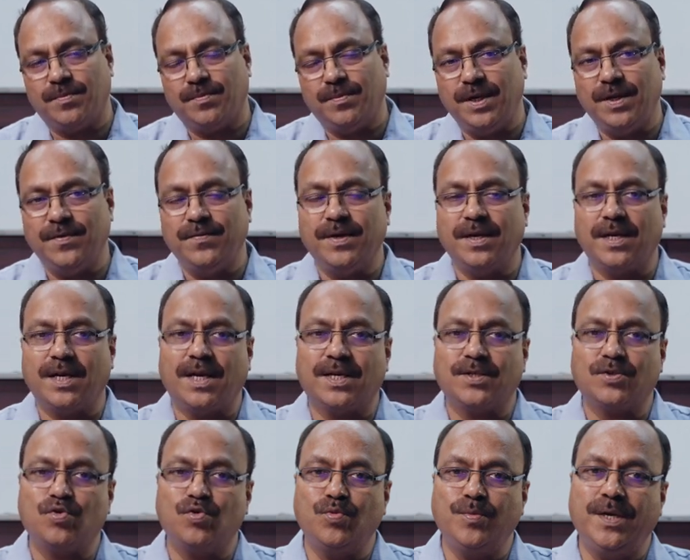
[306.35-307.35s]
But if in
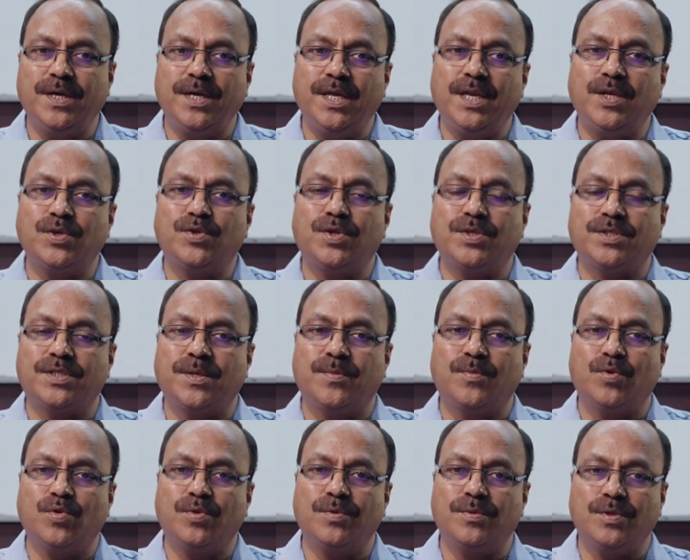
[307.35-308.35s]
classroom Indian students are
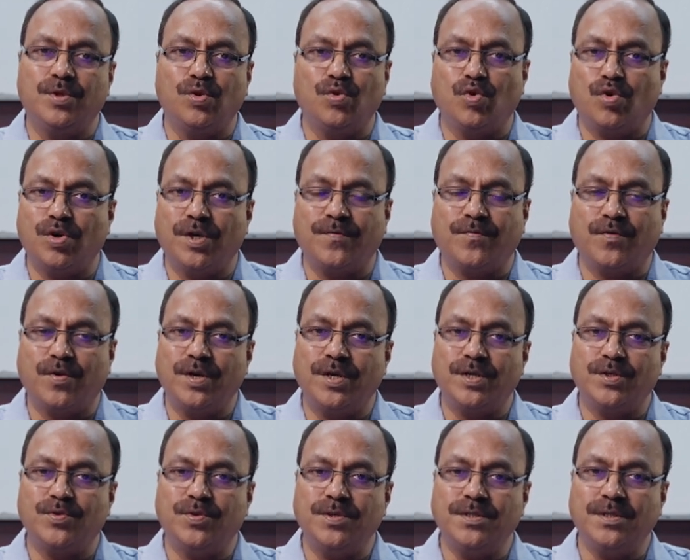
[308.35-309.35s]
more, you don't have
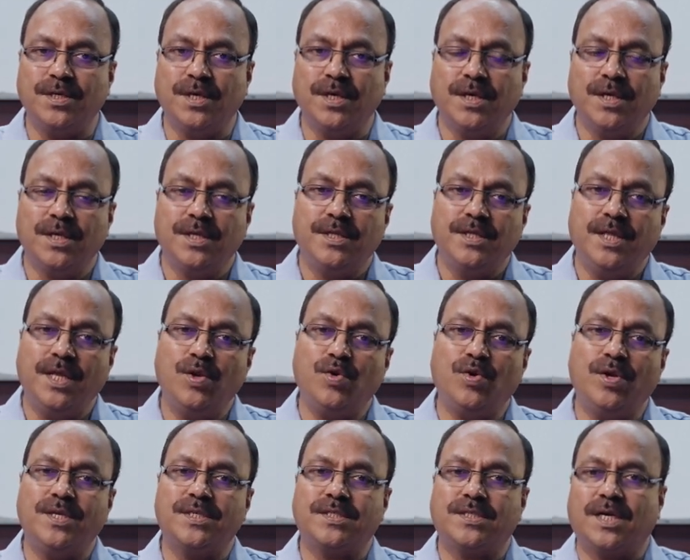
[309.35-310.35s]
foreign students, then you
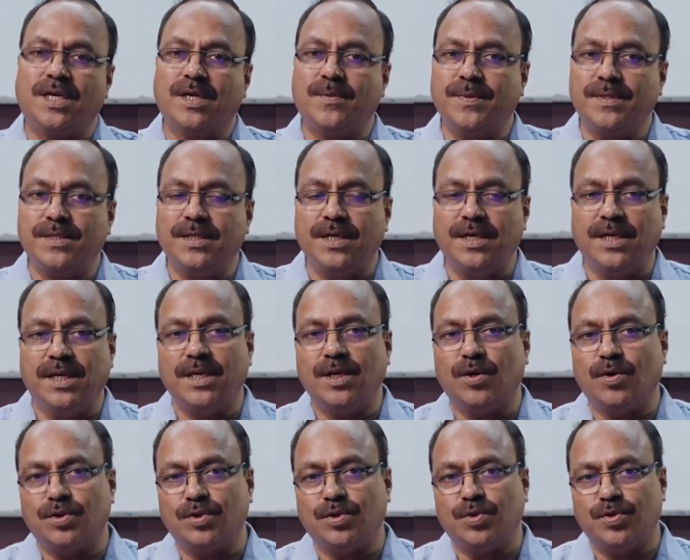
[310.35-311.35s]
can start with Indian
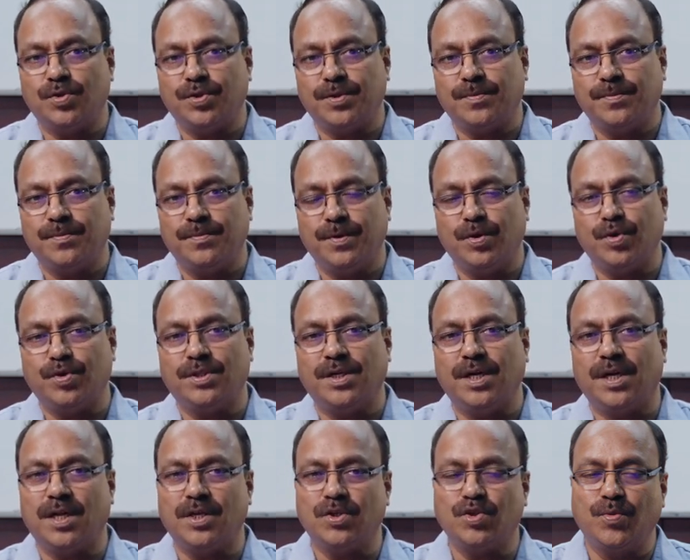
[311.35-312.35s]
Constitution, because
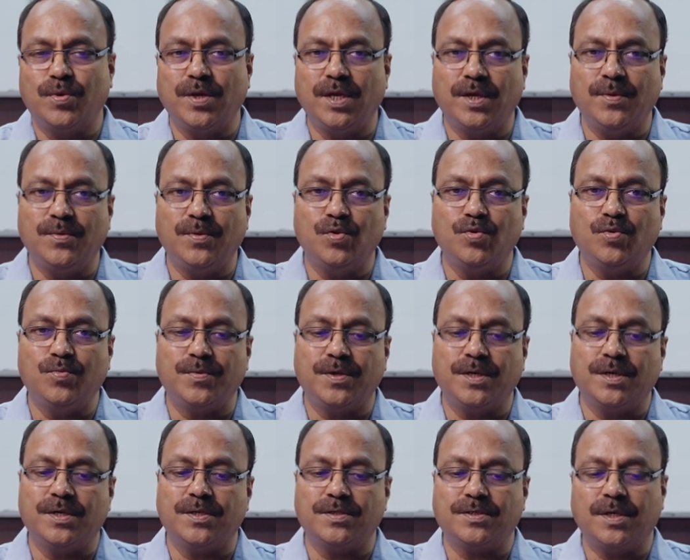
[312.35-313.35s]
that also will give you
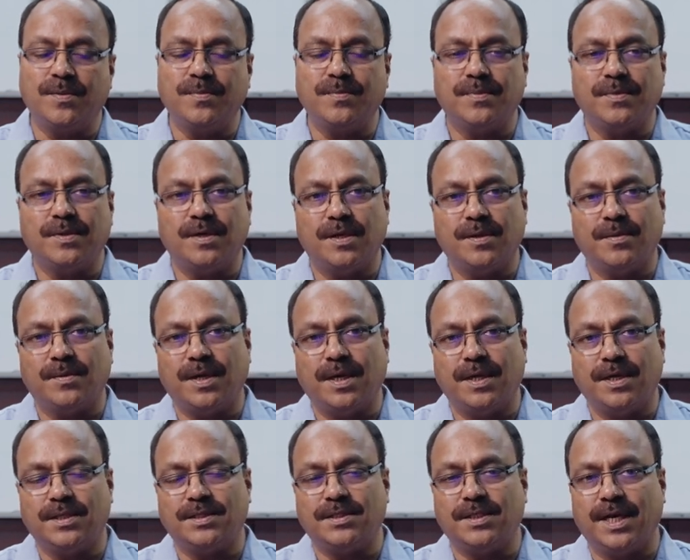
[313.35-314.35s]
uh, some uh,
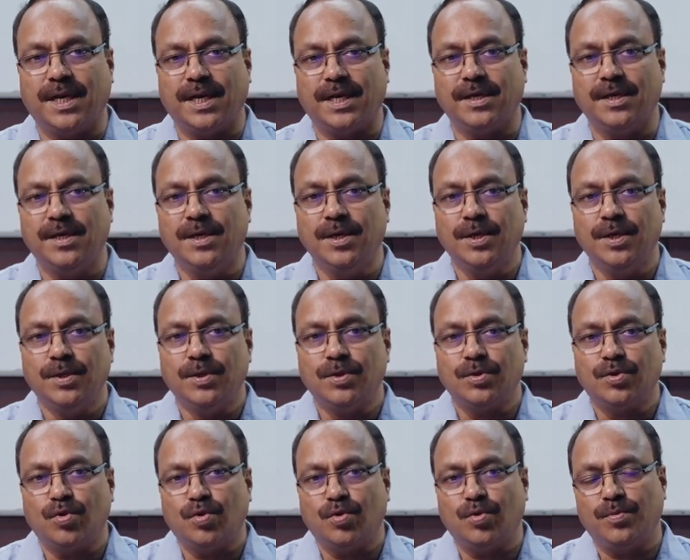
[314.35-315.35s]
understanding.
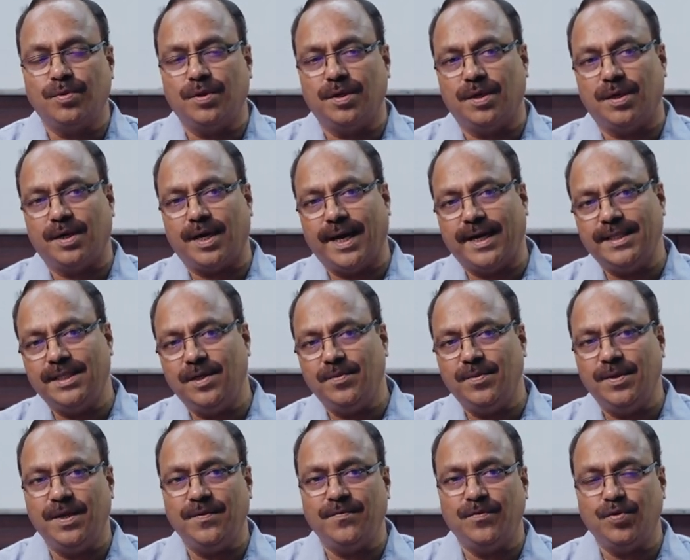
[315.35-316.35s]
So uh, either
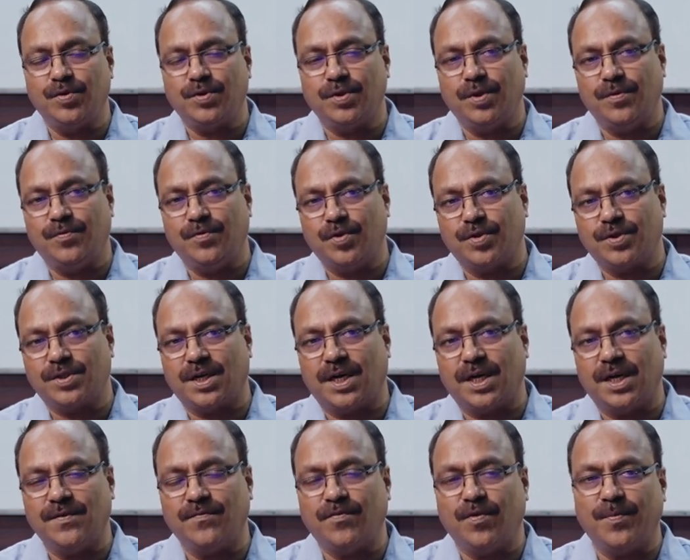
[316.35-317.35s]
way, if you if you are
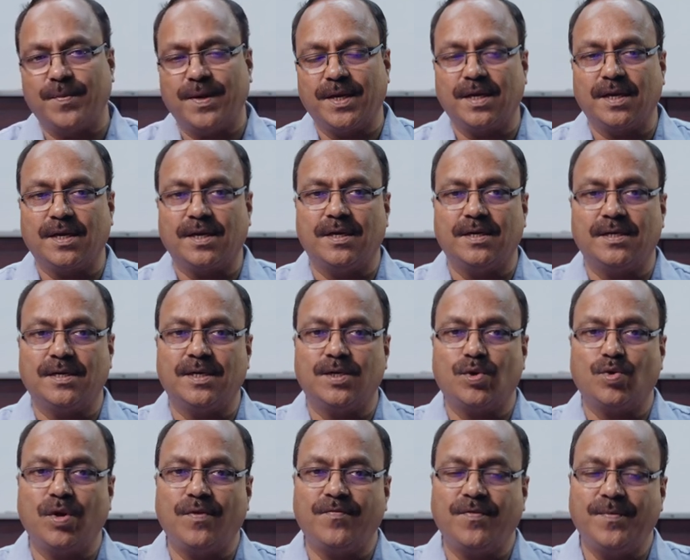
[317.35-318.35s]
starting from Magna Carta
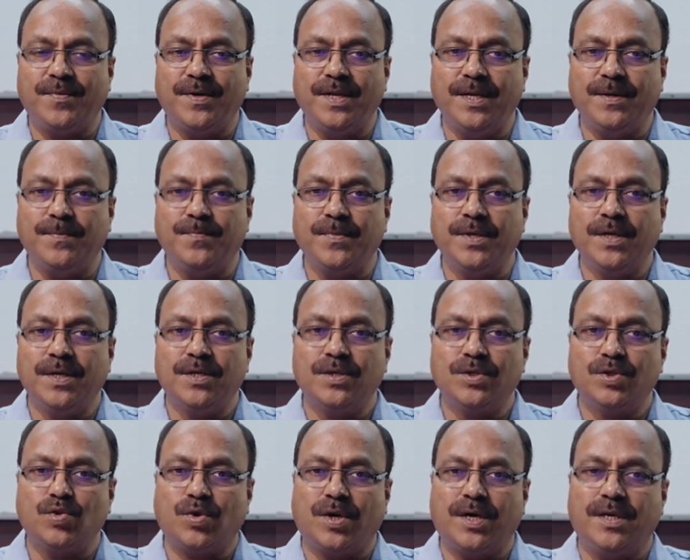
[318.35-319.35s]
twelve fifteen,
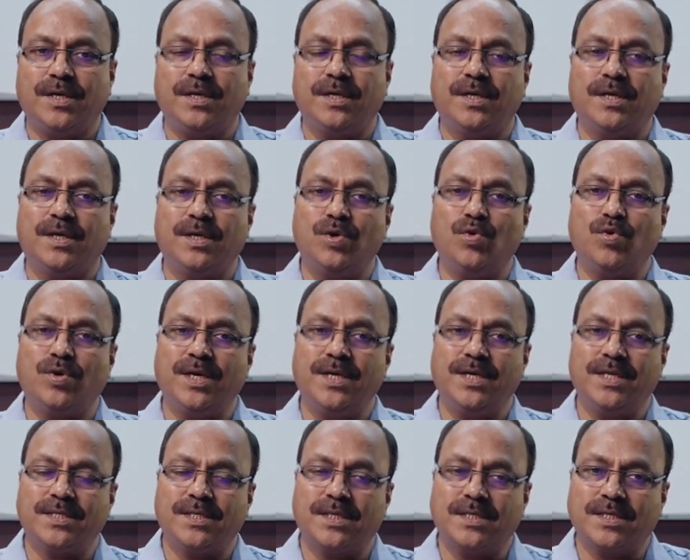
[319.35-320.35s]
so uh, you
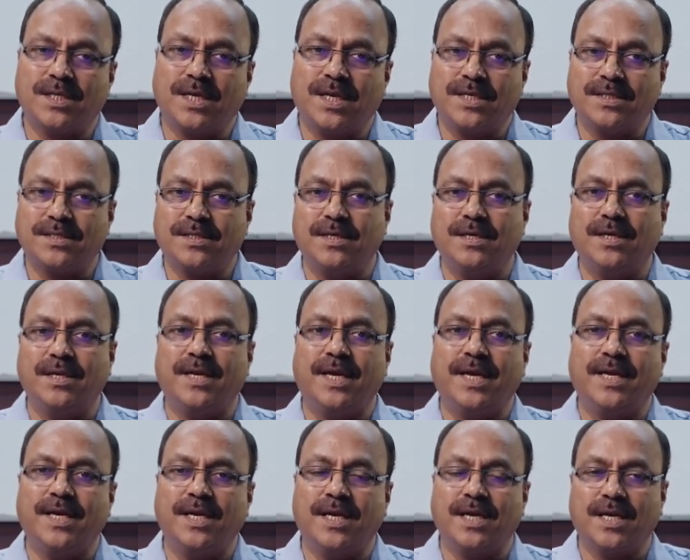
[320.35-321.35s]
can discuss class
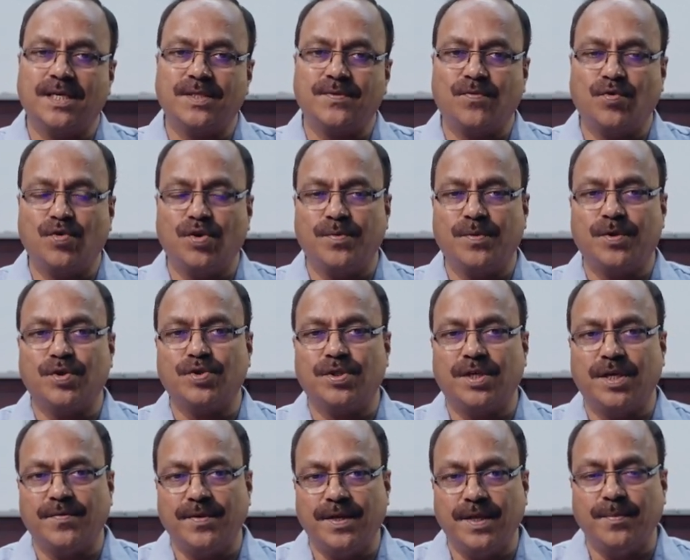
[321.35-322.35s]
thirty-nine and class forty, because
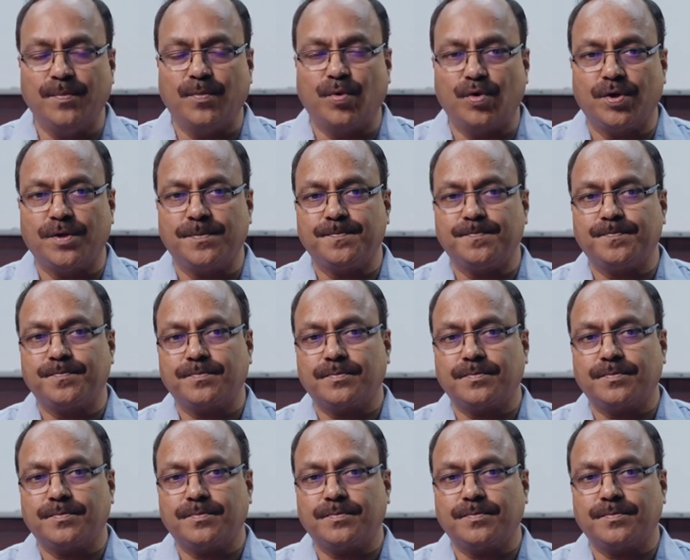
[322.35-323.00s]
they are very important.